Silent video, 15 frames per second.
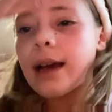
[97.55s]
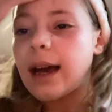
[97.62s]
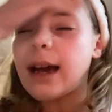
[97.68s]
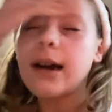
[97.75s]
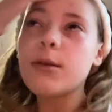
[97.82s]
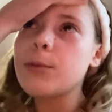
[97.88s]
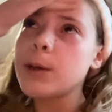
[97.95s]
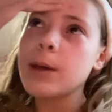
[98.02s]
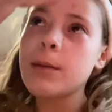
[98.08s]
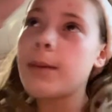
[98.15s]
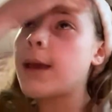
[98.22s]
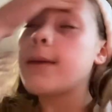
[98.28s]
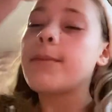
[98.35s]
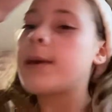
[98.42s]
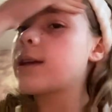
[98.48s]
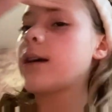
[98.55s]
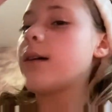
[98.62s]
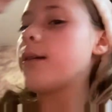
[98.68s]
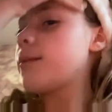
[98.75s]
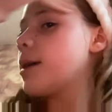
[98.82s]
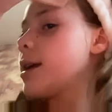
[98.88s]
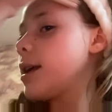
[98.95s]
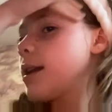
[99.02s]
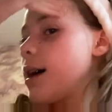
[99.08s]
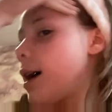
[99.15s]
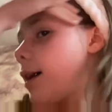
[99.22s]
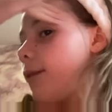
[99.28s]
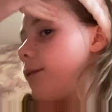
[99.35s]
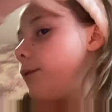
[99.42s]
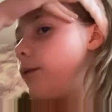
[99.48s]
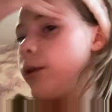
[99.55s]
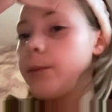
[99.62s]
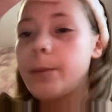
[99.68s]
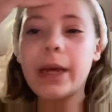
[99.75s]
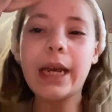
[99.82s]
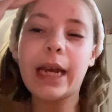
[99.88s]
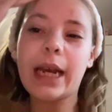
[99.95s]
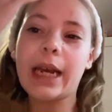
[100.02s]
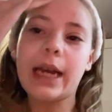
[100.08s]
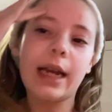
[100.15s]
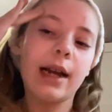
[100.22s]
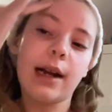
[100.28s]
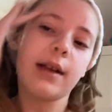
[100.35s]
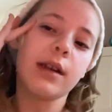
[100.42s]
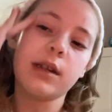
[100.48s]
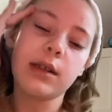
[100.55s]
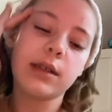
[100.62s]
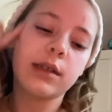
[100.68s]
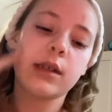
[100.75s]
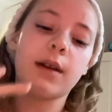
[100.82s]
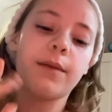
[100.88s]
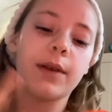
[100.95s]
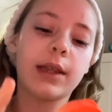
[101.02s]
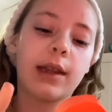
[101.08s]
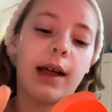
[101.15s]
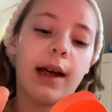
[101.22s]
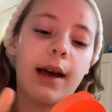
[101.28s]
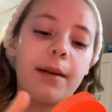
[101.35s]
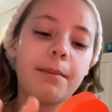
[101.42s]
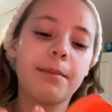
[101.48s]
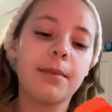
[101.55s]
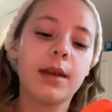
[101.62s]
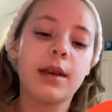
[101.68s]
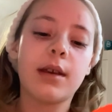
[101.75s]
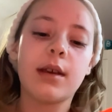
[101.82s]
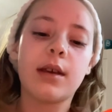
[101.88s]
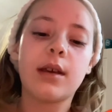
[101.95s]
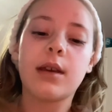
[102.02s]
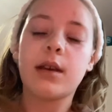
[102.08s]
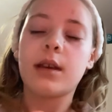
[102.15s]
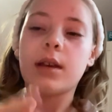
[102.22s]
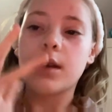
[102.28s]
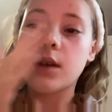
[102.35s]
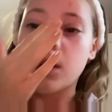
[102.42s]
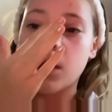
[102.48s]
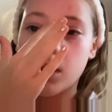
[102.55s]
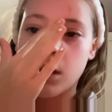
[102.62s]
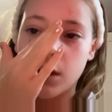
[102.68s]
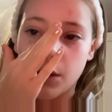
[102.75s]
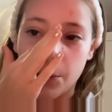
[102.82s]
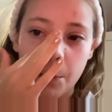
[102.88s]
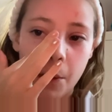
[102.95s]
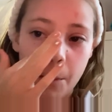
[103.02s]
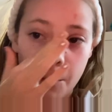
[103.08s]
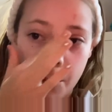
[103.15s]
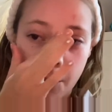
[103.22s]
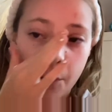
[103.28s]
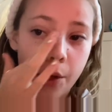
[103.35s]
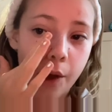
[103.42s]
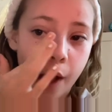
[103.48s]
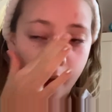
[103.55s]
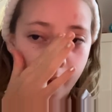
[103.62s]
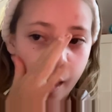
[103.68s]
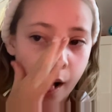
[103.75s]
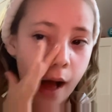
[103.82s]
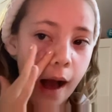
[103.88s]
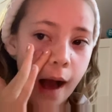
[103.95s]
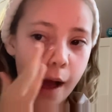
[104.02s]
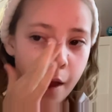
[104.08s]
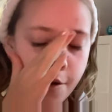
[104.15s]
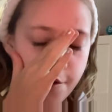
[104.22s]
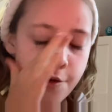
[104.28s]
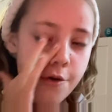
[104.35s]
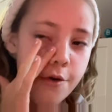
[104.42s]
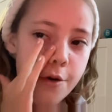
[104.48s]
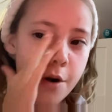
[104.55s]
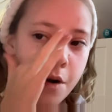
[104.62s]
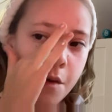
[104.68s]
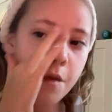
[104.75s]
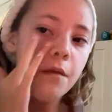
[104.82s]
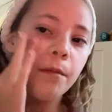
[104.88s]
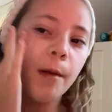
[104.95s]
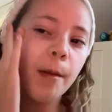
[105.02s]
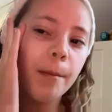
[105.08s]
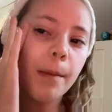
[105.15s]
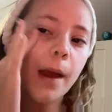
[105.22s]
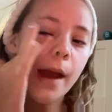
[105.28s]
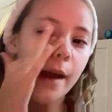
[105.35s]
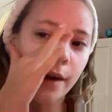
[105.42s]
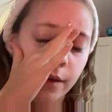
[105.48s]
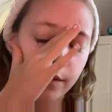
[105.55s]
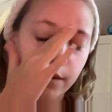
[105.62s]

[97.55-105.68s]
Alwe might be coming, and Ruby, and stuff like that. Like, people like that, you don't know Ruby.